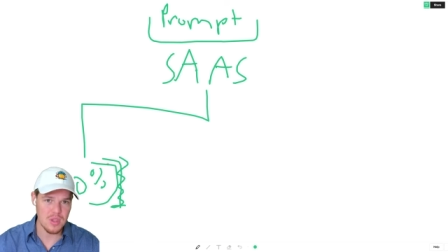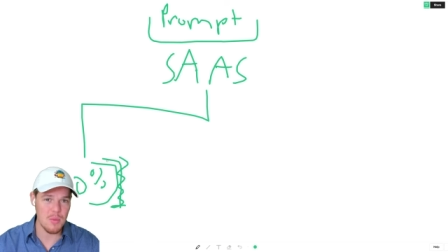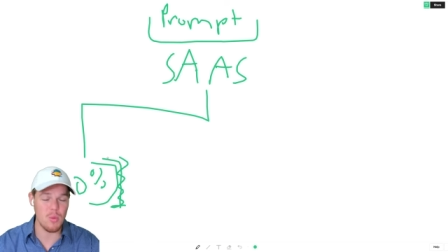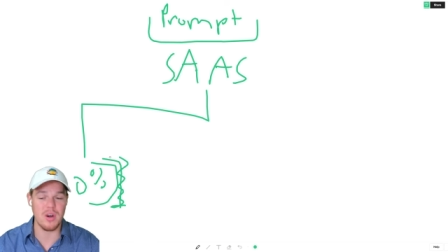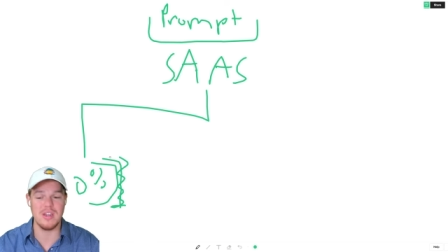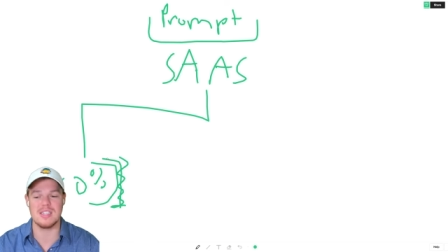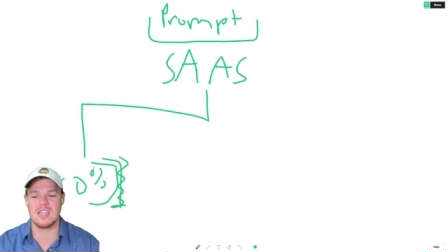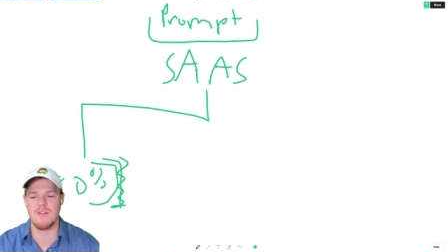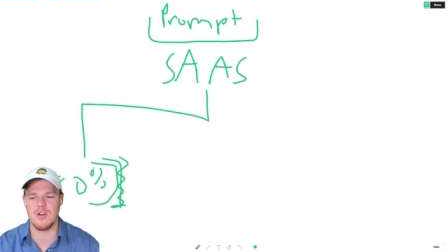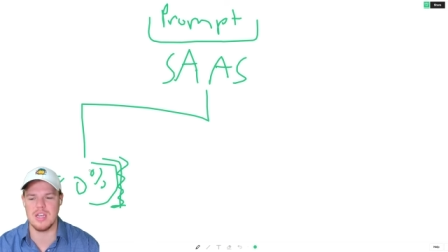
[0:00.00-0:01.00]
What I
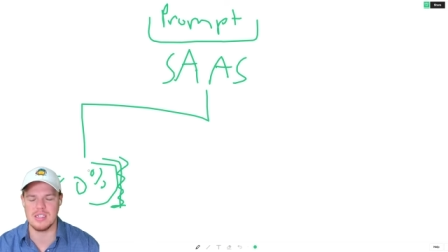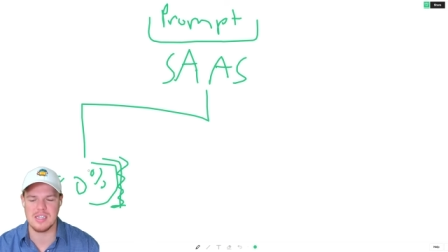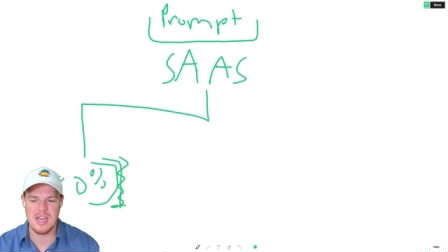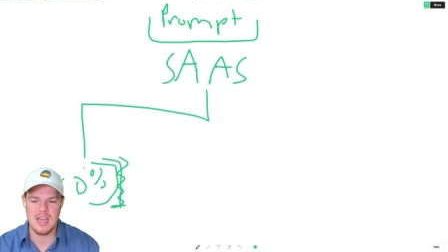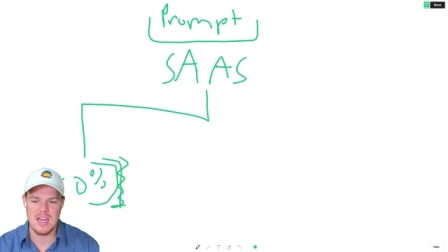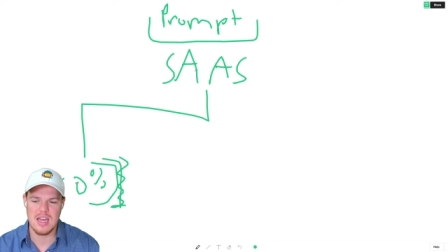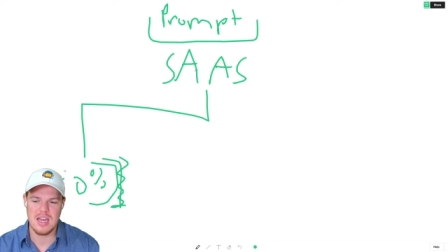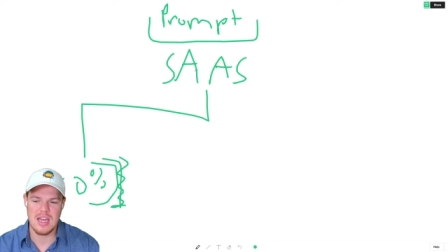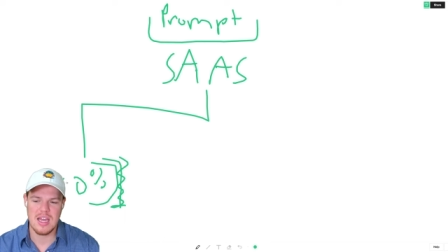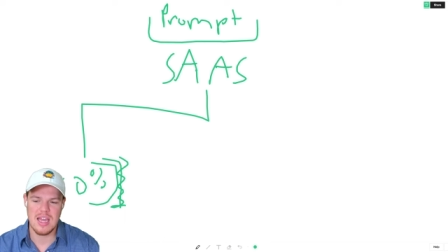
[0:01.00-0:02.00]
discovered is
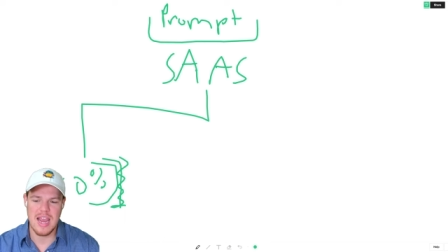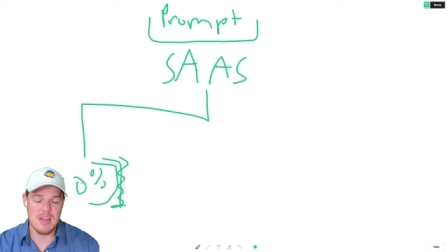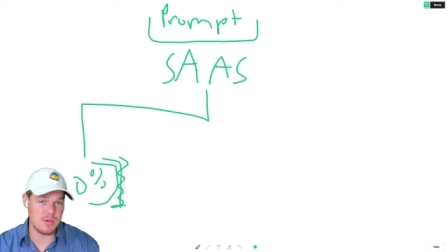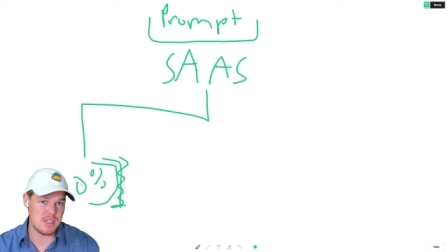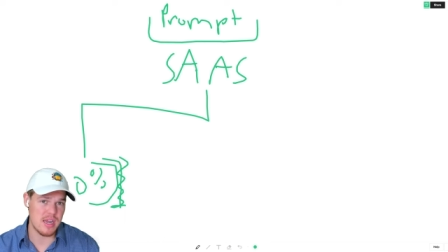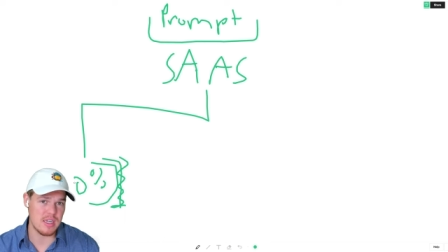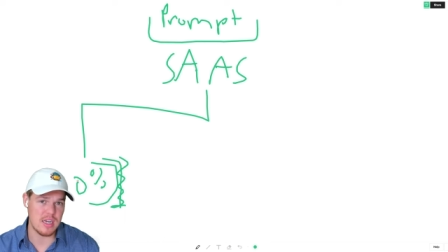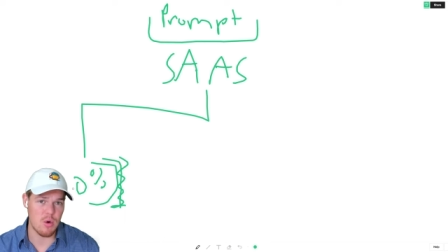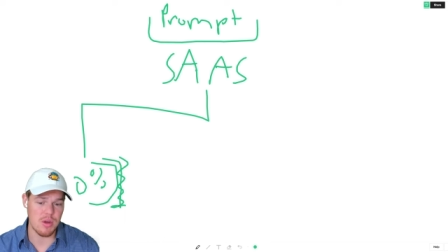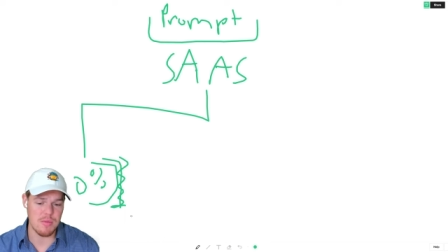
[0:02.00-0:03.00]
80% it
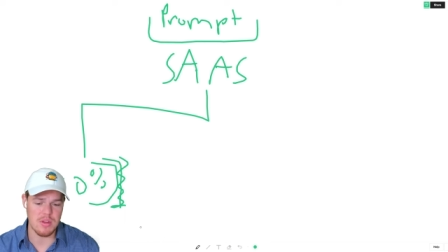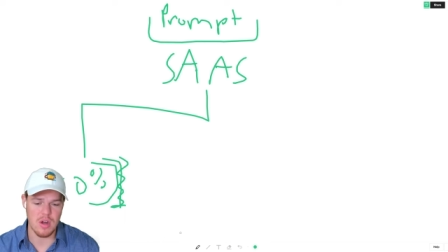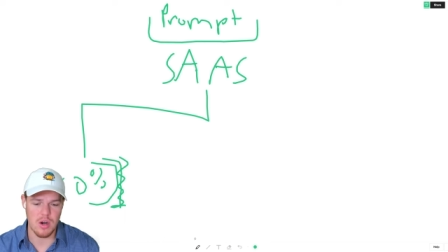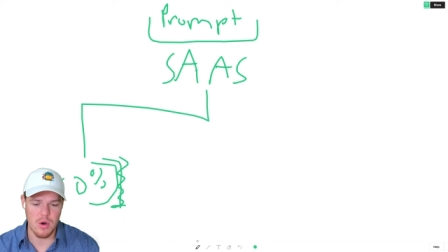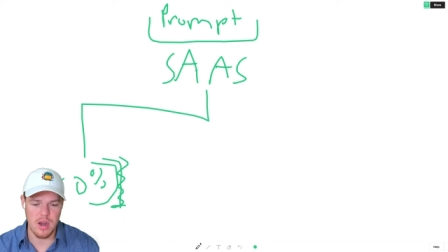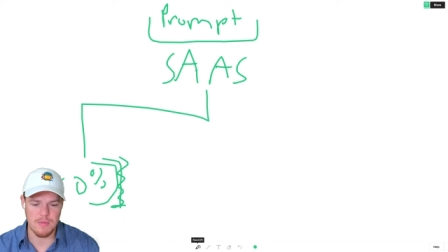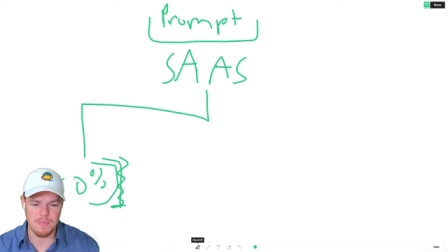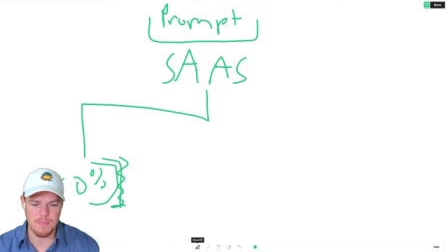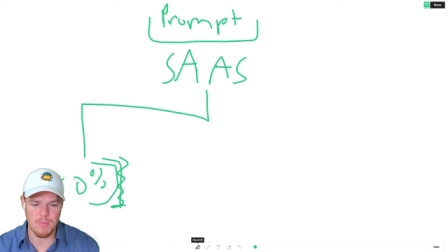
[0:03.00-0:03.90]
can already be done, right?